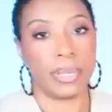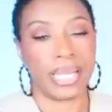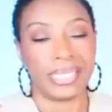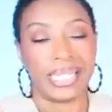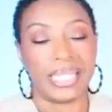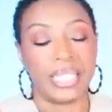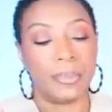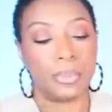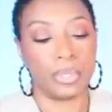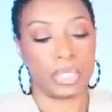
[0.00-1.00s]
bag that I
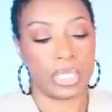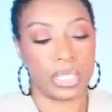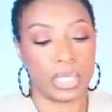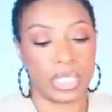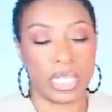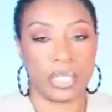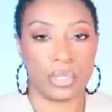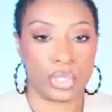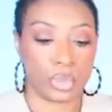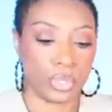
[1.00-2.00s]
think pulls this look
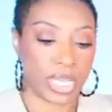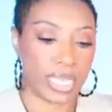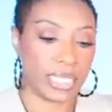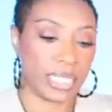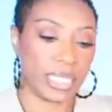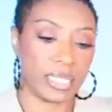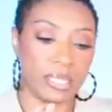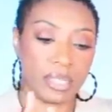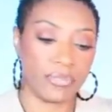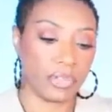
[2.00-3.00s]
together so nicely. It's
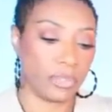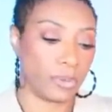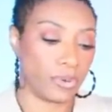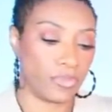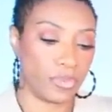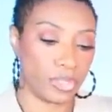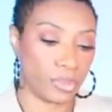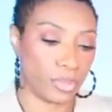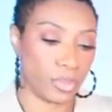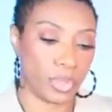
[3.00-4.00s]
definitely perfect for
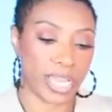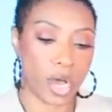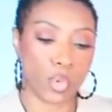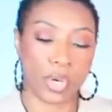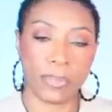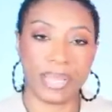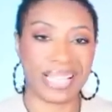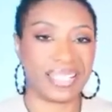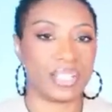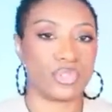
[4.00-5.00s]
spring. We got water
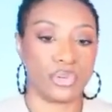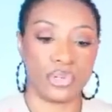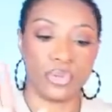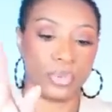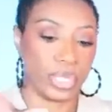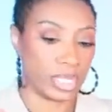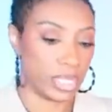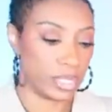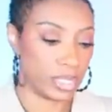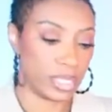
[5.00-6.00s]
pastels, girl, you could wear this
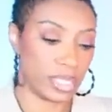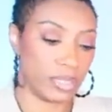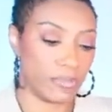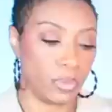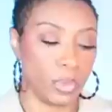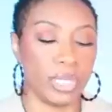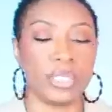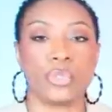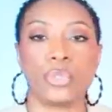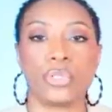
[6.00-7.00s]
Easter Sunday if you
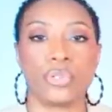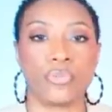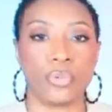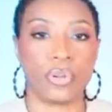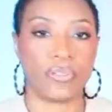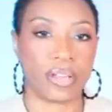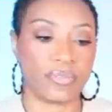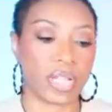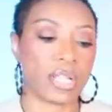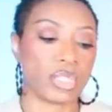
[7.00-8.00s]
wanted.
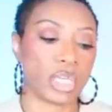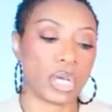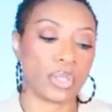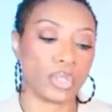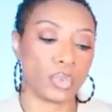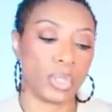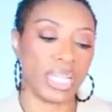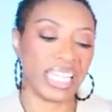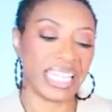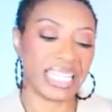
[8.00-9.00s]
$245, called the
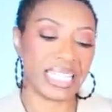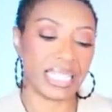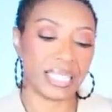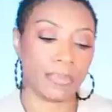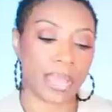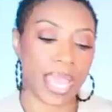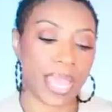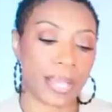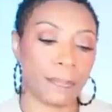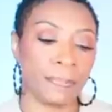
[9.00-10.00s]
Tweed Kensington
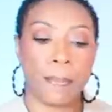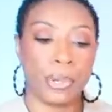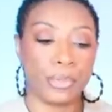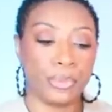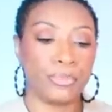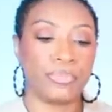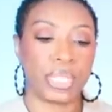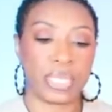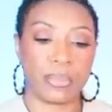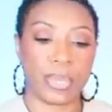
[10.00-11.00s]
bag. Boom,
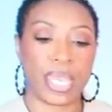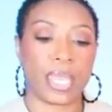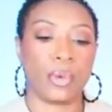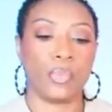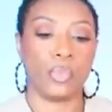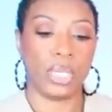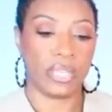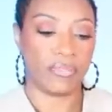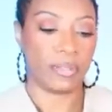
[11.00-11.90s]
that's the bag, we love